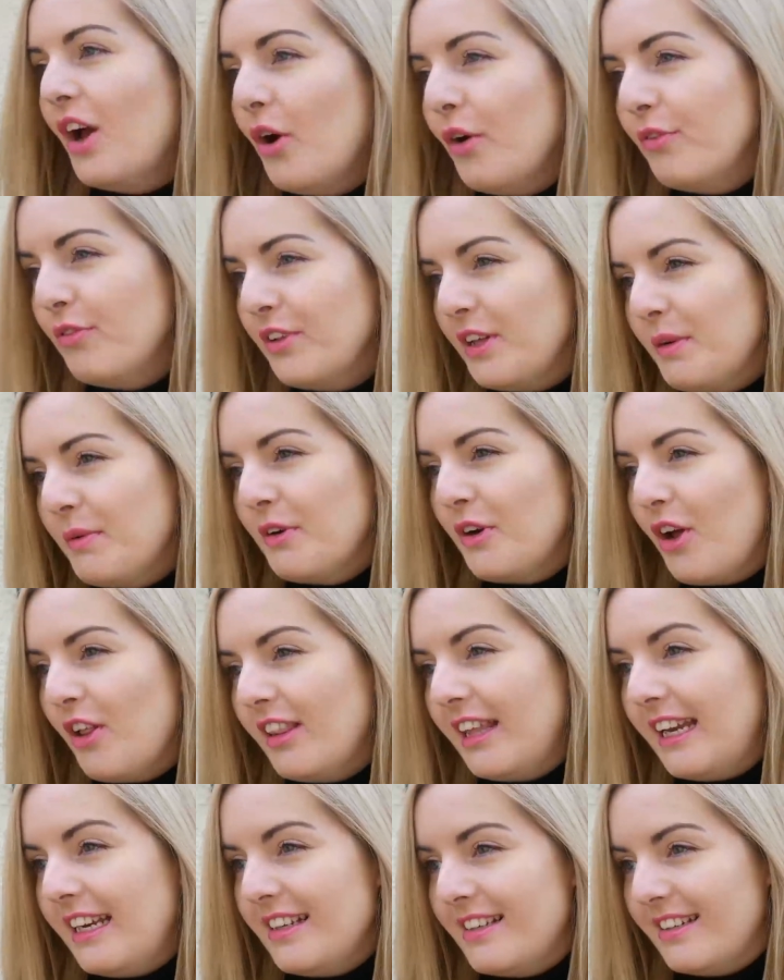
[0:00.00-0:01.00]
hopefully we're not
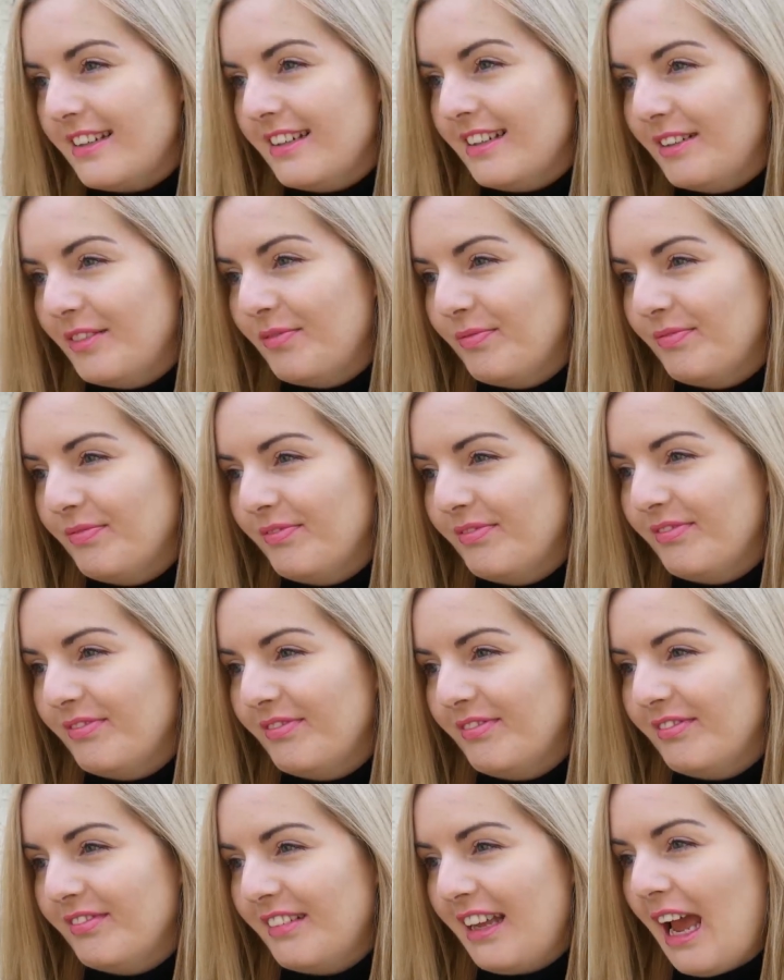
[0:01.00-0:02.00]
late.
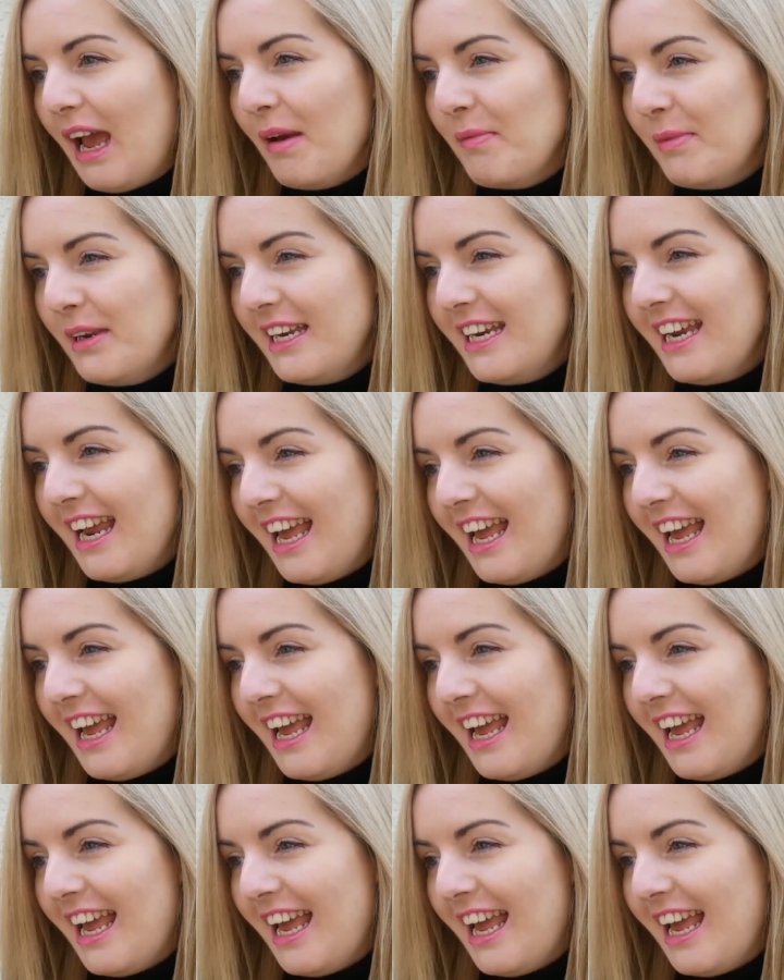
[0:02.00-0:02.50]
How many